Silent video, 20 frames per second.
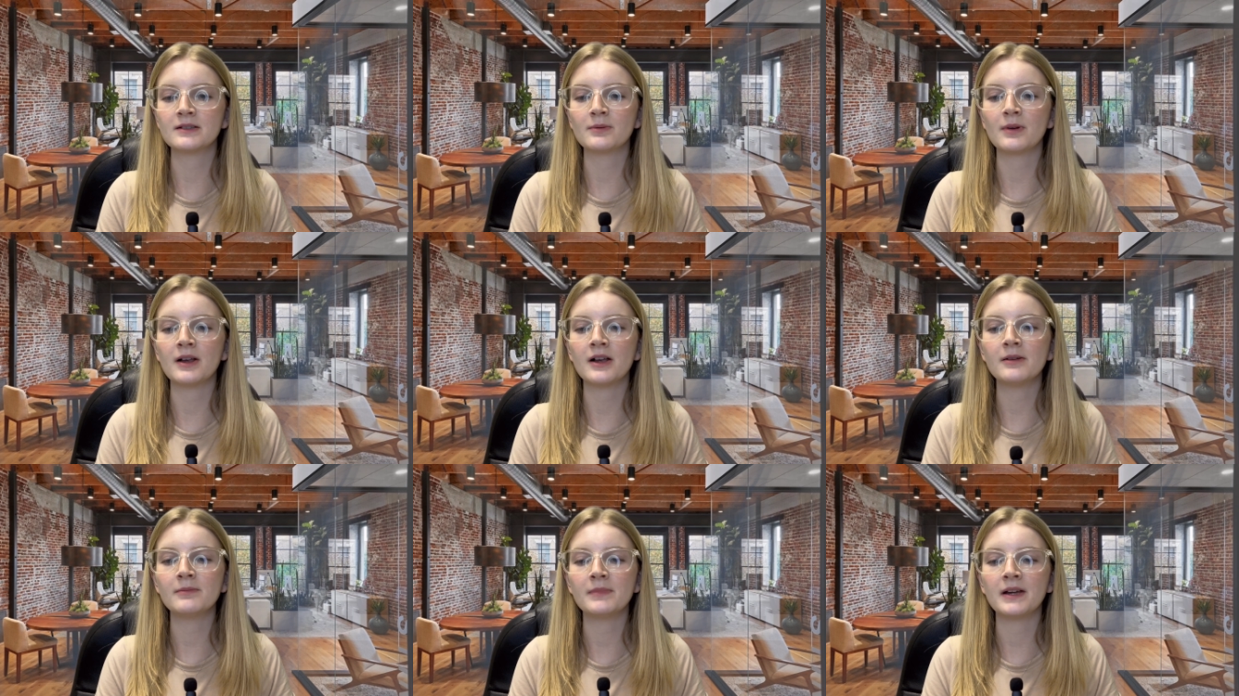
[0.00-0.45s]
will
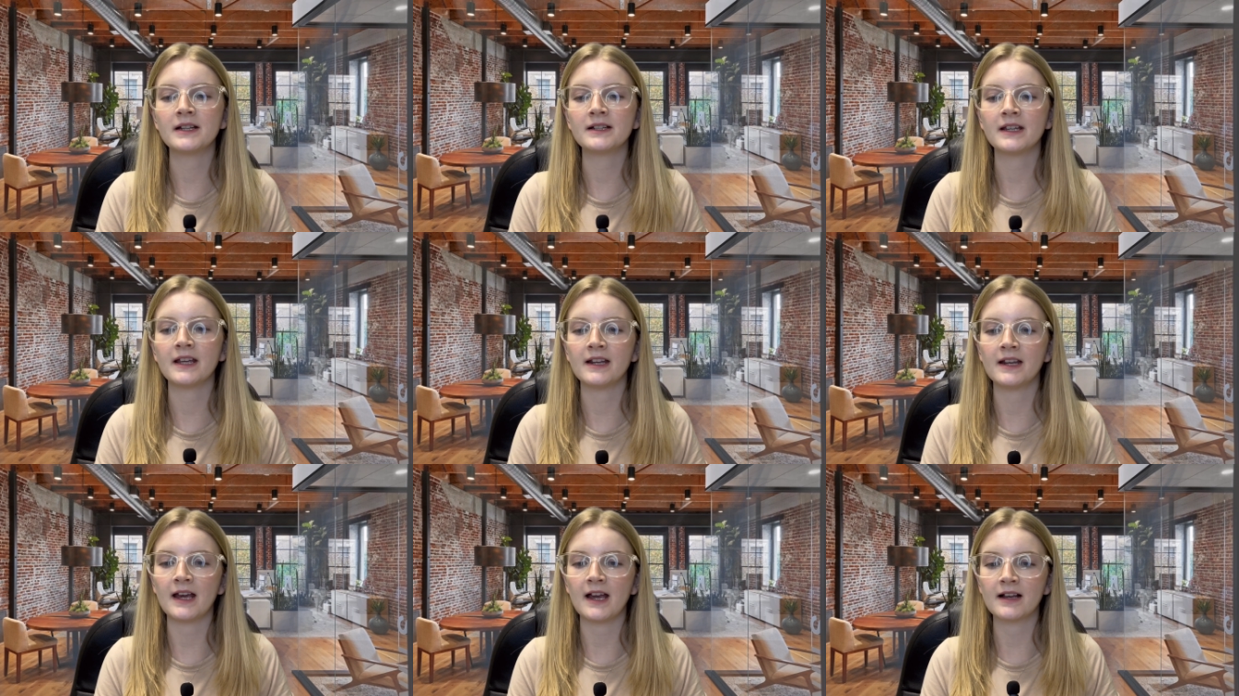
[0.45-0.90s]
help men
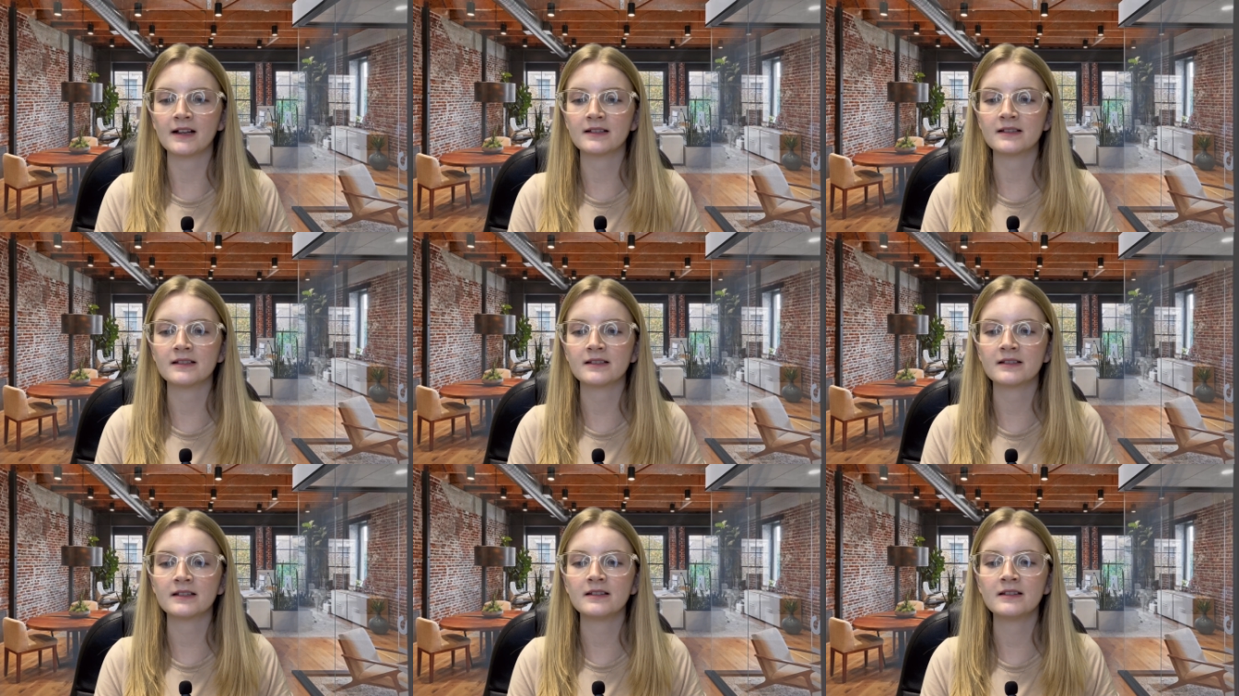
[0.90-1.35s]
gain
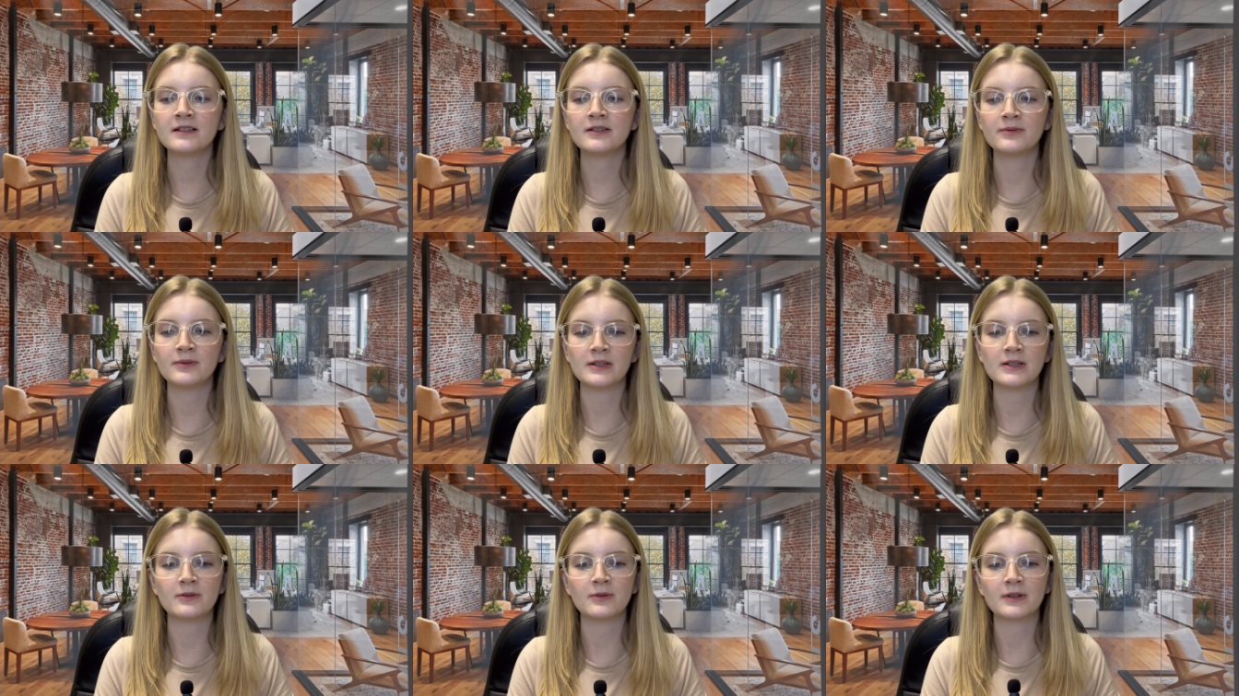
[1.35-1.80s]
access to these
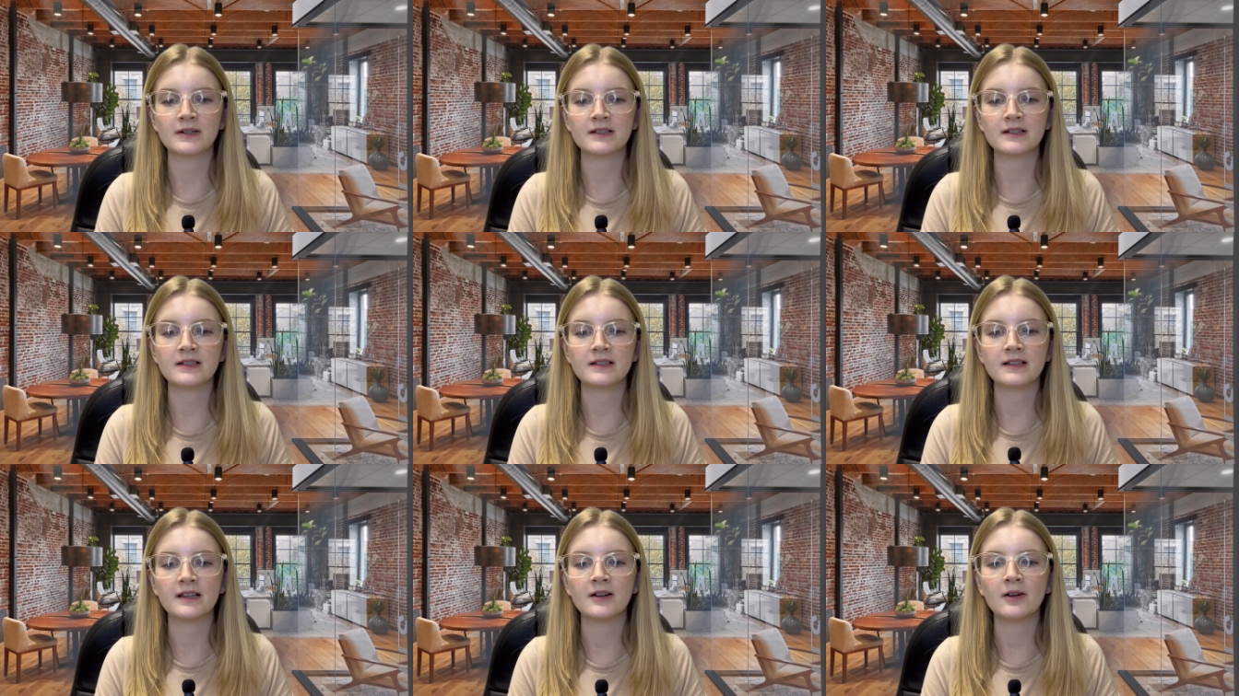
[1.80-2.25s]

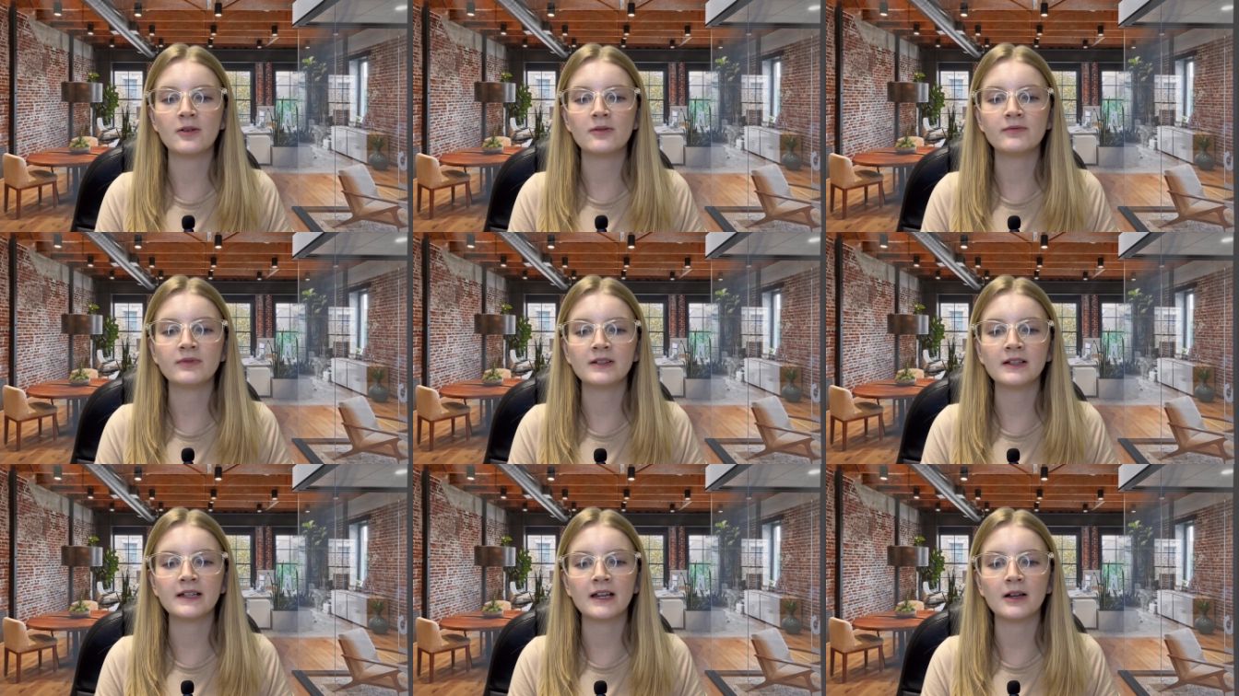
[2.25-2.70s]
resources and
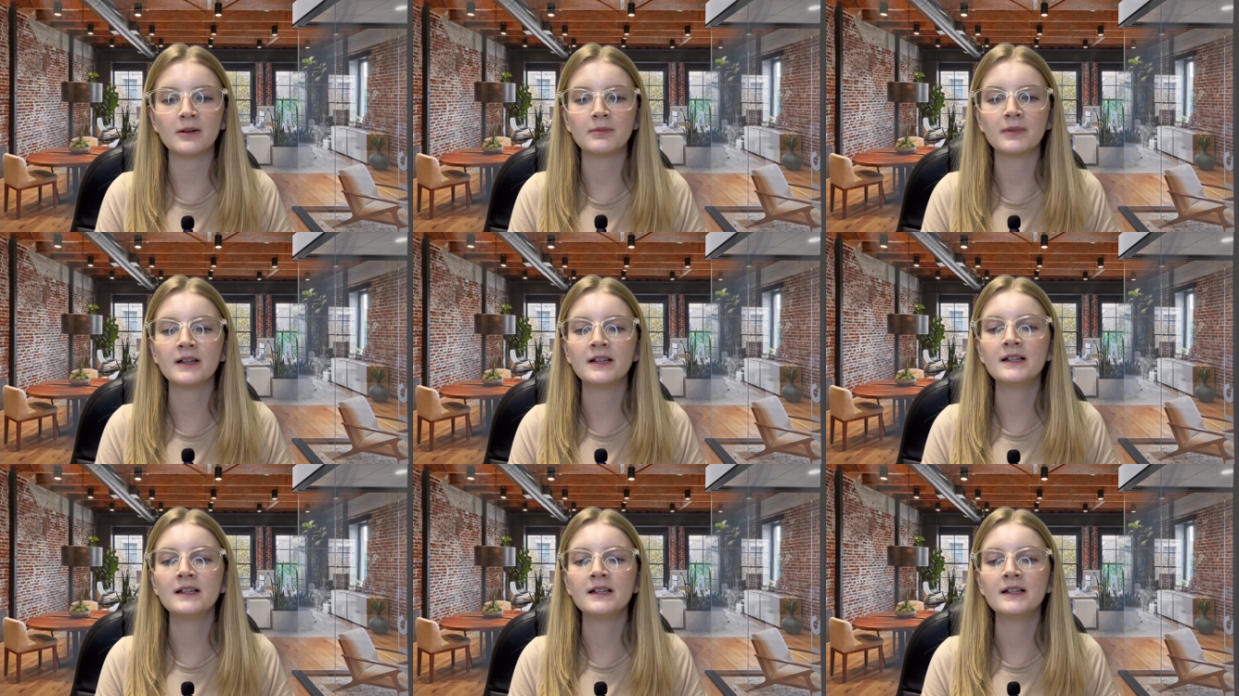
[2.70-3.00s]
hopefully help